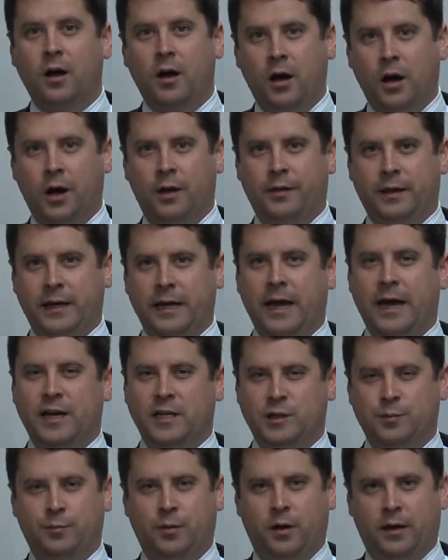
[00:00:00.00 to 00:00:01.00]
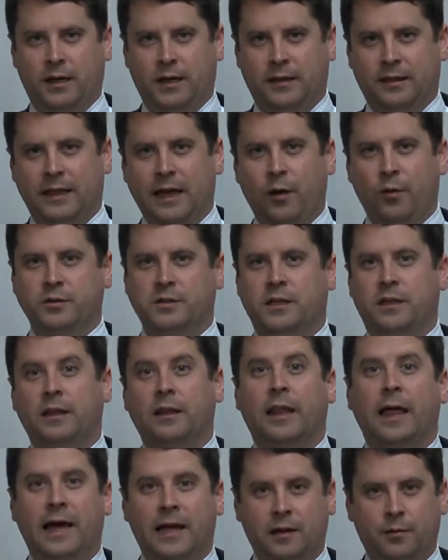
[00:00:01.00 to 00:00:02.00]
on the cash bucket? That was a
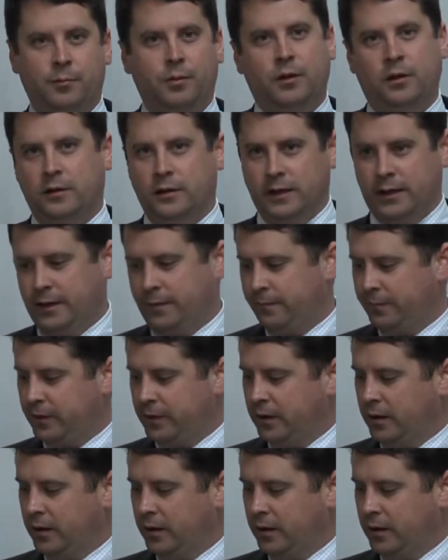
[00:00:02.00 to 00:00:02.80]
liability.